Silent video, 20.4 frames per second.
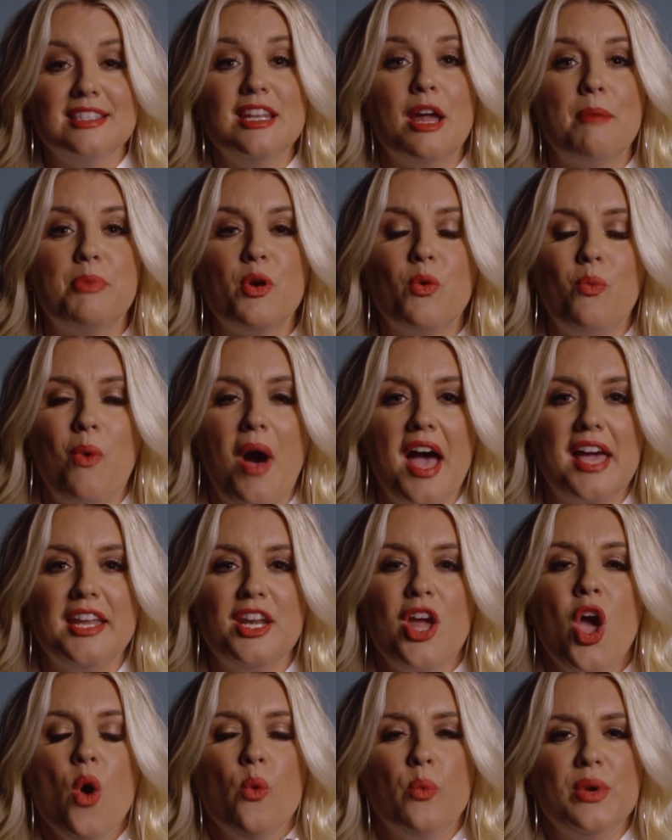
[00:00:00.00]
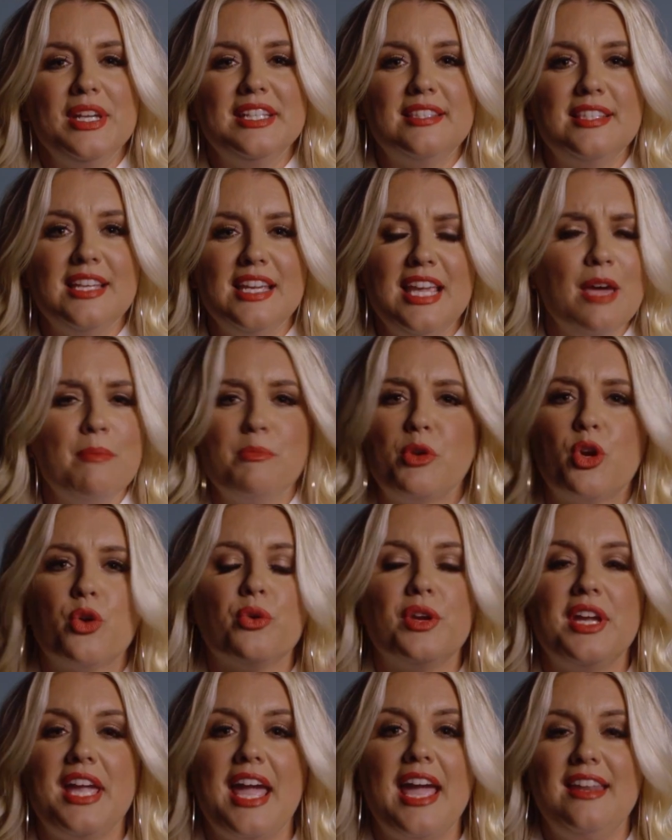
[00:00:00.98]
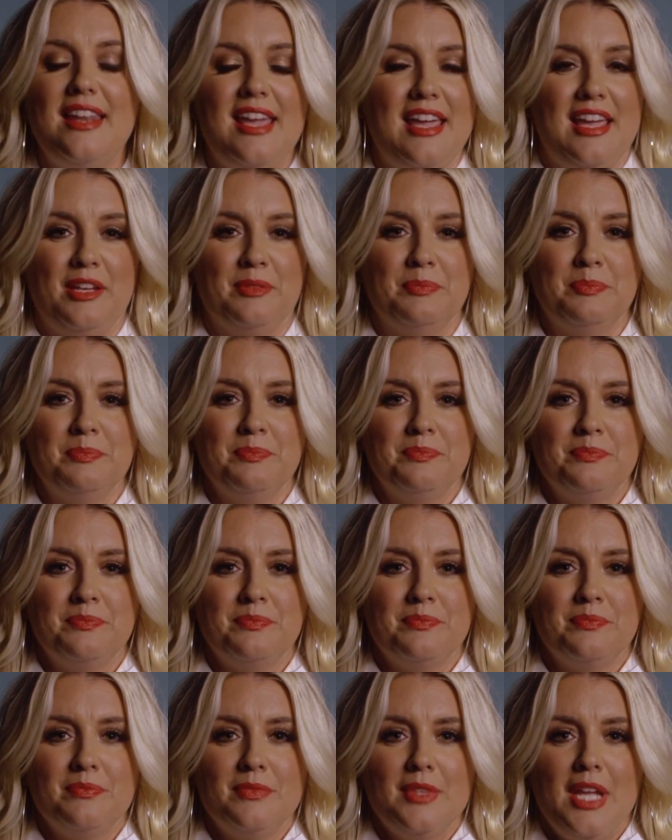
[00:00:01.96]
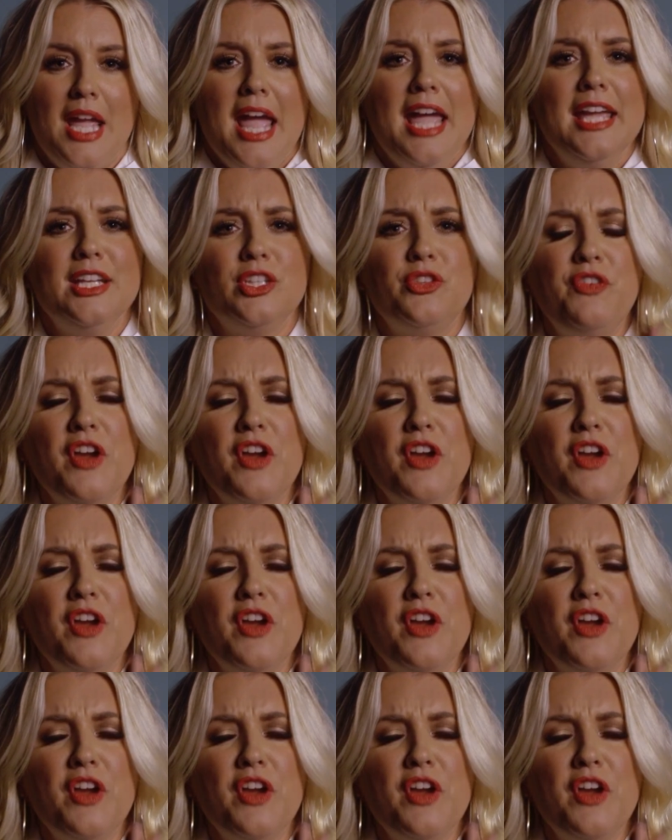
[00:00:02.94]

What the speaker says: Number one, we see Him creating. His